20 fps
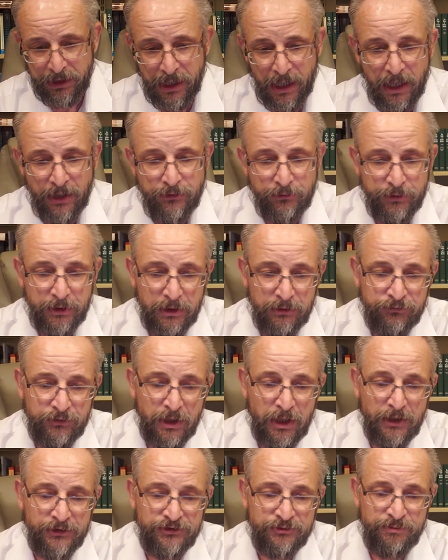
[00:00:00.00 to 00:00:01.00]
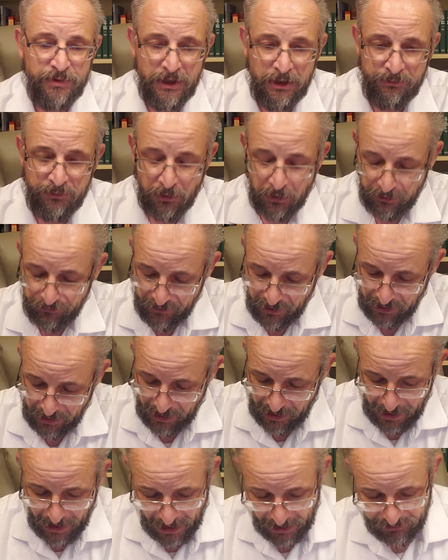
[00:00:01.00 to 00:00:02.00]
gathering of God's people. And then
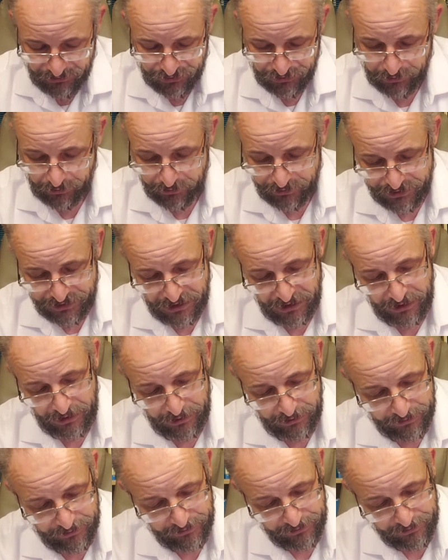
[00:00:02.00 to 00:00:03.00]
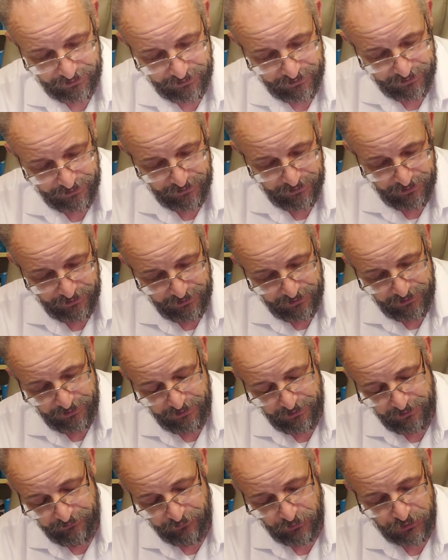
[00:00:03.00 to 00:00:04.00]
in Acts 13,
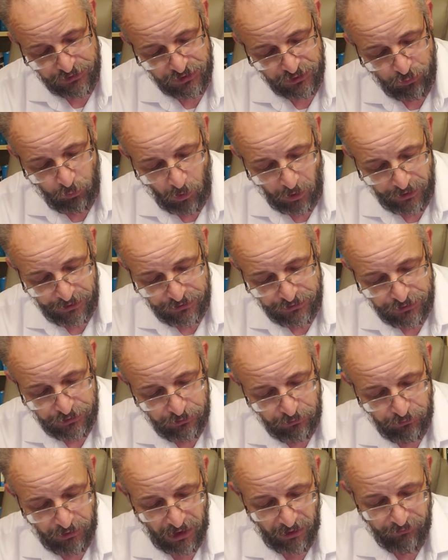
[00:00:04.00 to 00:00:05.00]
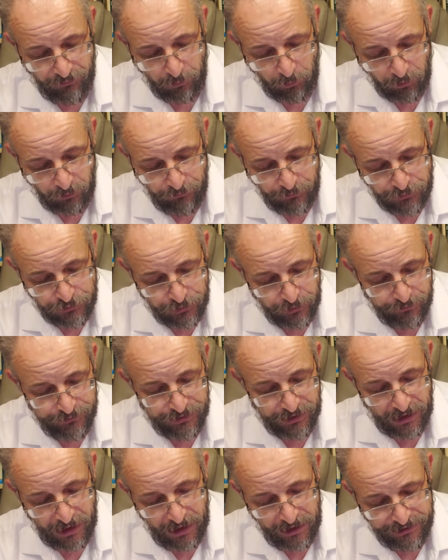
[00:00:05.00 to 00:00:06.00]
verses 1 and 2 Now there were in the
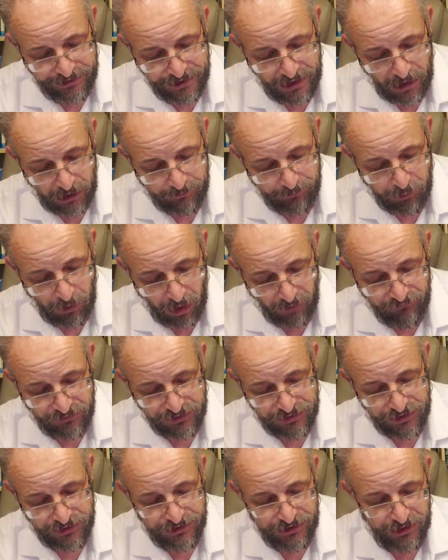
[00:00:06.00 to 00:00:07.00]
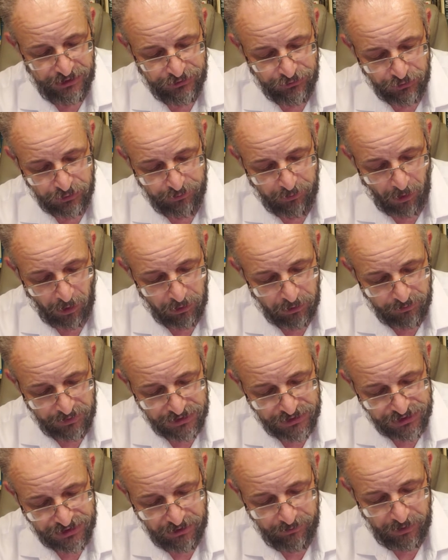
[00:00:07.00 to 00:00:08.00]
church at Antioch prophets and teachers
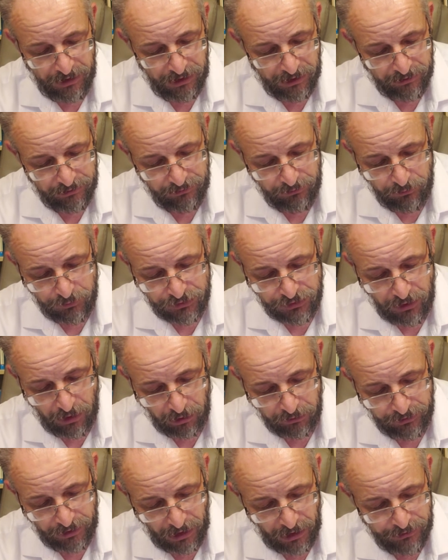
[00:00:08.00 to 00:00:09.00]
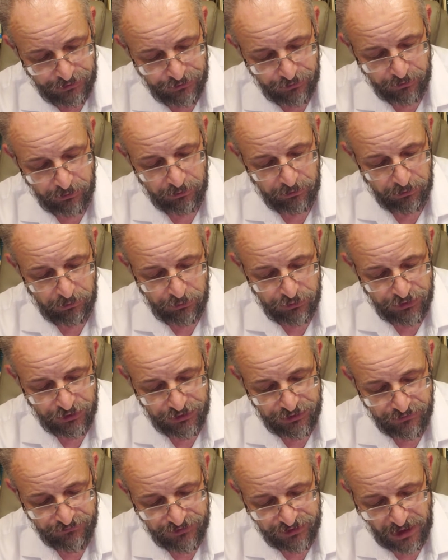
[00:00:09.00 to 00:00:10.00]
Barnabas, Simeon, who was called Niger,
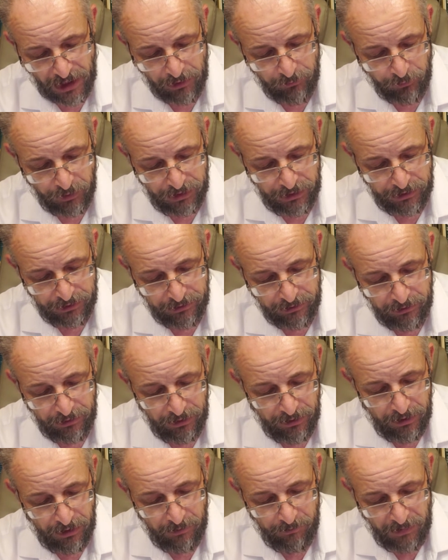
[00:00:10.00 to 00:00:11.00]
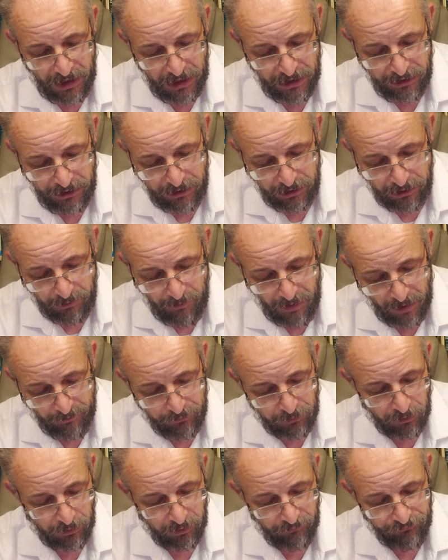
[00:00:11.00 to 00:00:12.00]
Lucius of Cyrene, Manaen, a
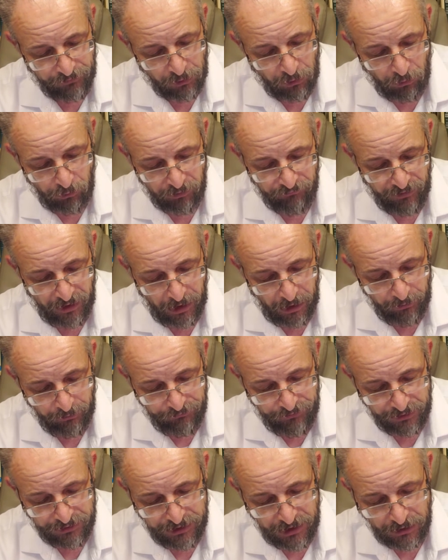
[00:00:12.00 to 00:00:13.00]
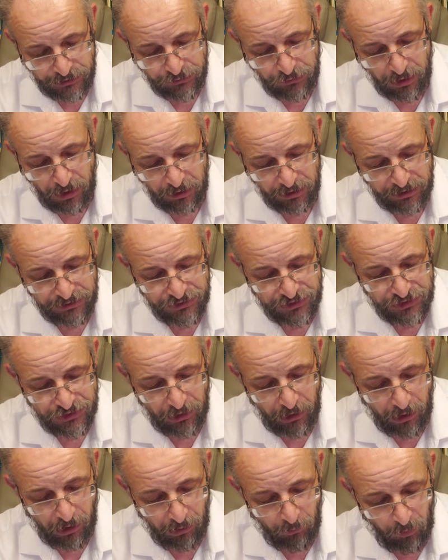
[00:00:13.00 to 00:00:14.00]
member of the court of Herod the Tetrarch, and
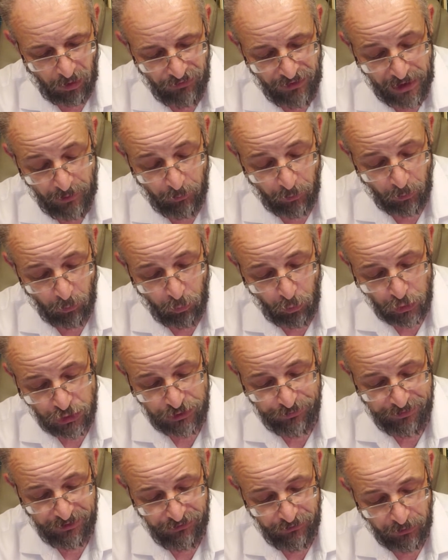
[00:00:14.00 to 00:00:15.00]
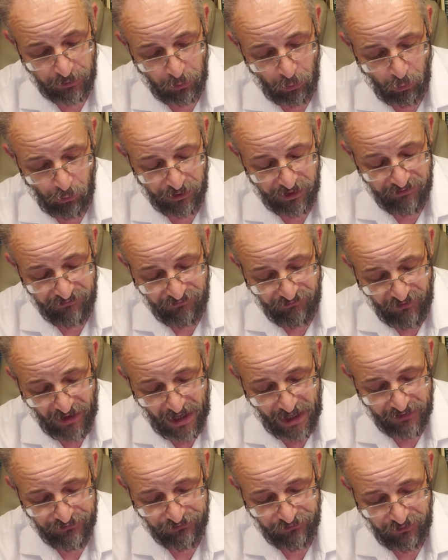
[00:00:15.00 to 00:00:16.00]
Saul. While they were worshiping the Lord and
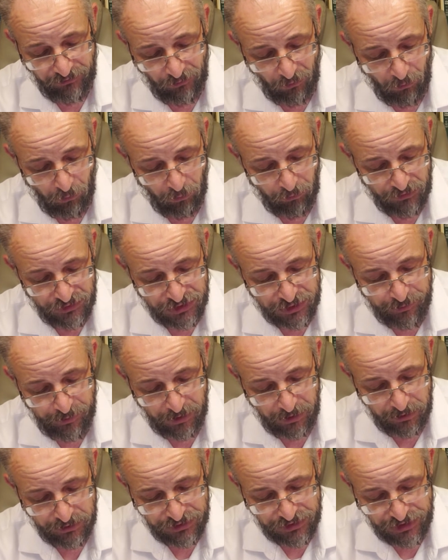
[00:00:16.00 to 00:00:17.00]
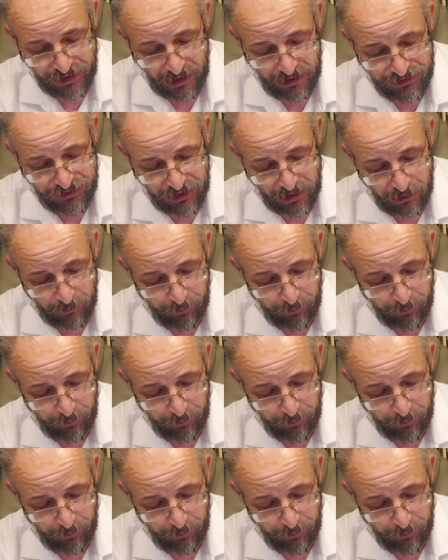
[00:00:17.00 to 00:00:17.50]
fasting, the Holy Spirit said, Set